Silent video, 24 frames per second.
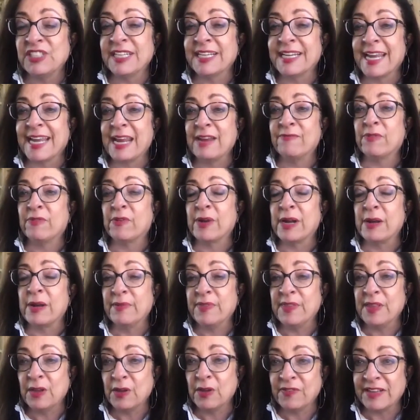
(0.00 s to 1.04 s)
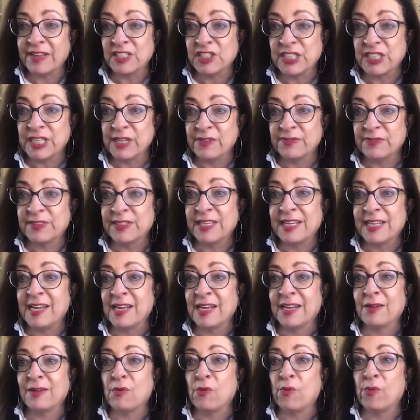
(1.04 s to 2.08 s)
again for everything you've achieved
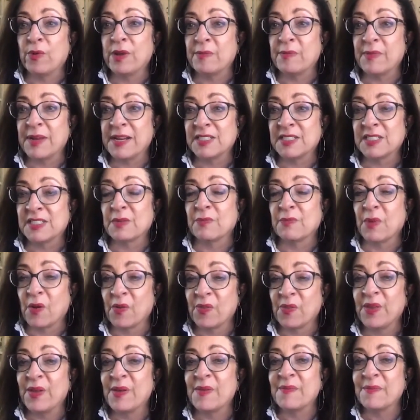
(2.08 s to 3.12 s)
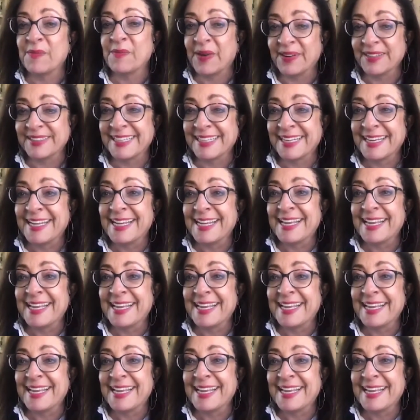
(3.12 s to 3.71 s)
in Women's Month, March.